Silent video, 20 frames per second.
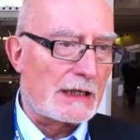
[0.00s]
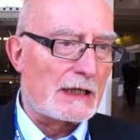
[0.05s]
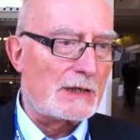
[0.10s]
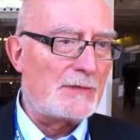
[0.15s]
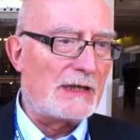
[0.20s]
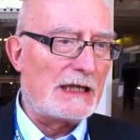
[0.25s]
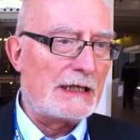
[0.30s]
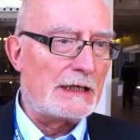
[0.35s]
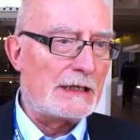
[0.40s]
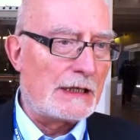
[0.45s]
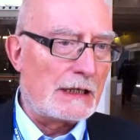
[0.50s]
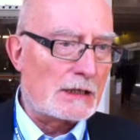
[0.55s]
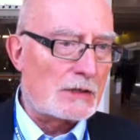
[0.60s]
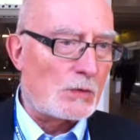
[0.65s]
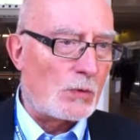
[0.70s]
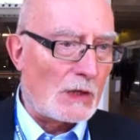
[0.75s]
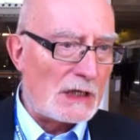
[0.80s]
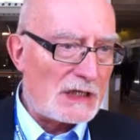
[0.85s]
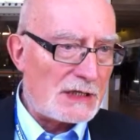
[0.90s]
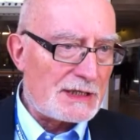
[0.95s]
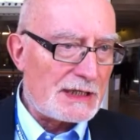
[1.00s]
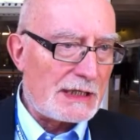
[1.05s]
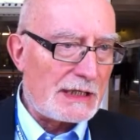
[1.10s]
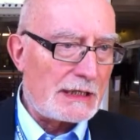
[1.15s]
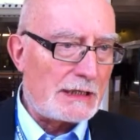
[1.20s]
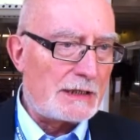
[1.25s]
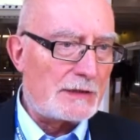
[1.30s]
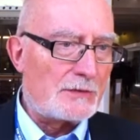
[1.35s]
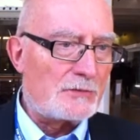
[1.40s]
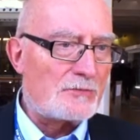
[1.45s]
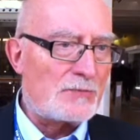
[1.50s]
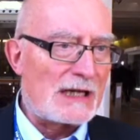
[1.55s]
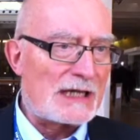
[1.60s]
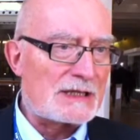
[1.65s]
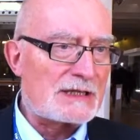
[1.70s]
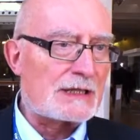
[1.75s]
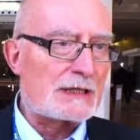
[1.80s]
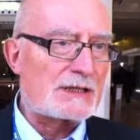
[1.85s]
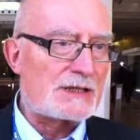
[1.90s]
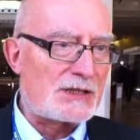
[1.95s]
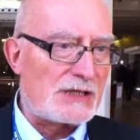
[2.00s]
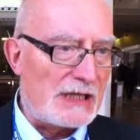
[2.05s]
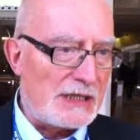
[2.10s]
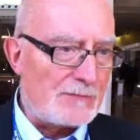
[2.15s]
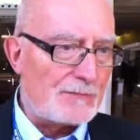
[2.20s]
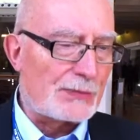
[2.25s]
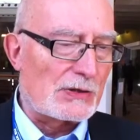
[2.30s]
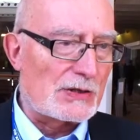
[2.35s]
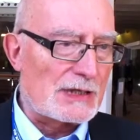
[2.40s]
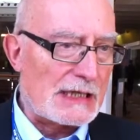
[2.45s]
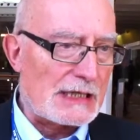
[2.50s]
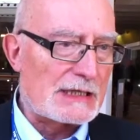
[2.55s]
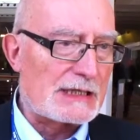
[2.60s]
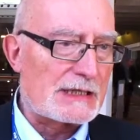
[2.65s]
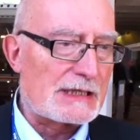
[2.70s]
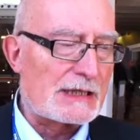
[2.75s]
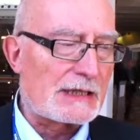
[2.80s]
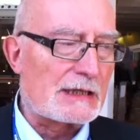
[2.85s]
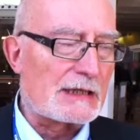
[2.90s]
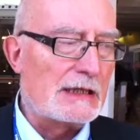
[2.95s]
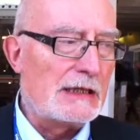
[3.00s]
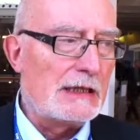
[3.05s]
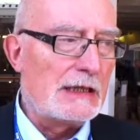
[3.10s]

I mean, uh, quality, but cheap production.